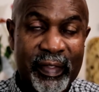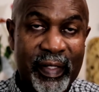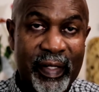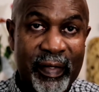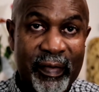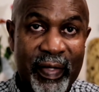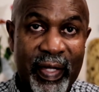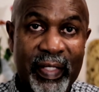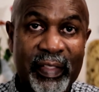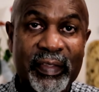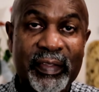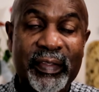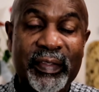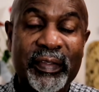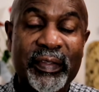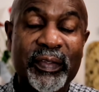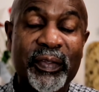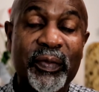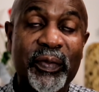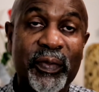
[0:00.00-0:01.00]
Alright,
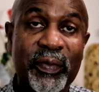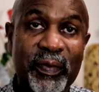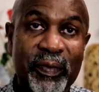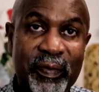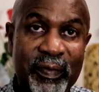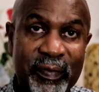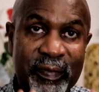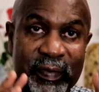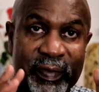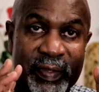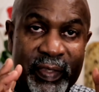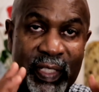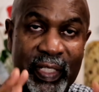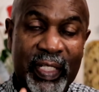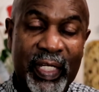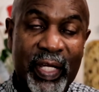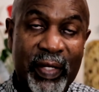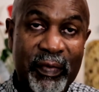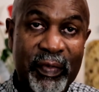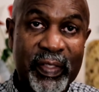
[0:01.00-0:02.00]
so
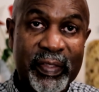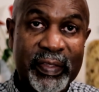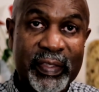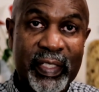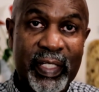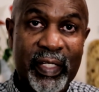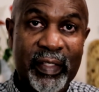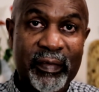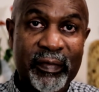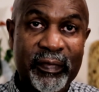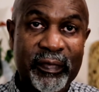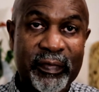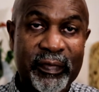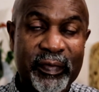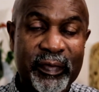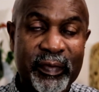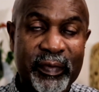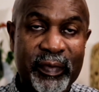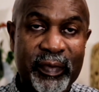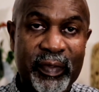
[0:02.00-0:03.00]
take care of yourself.
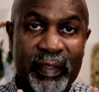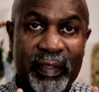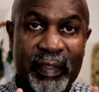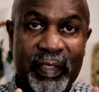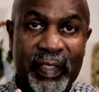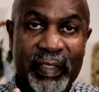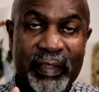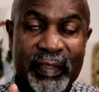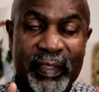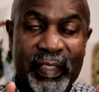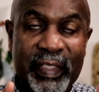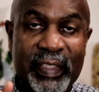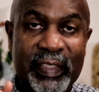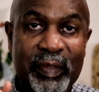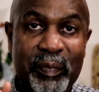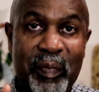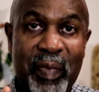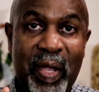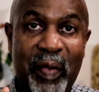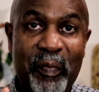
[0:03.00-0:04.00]
This
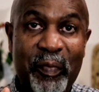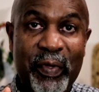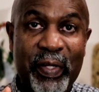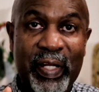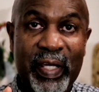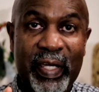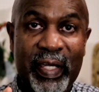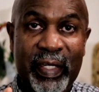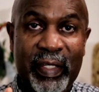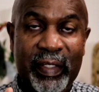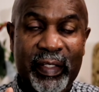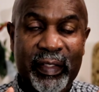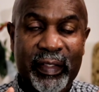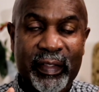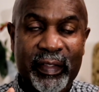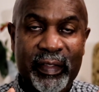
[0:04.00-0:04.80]
is Memory Lane.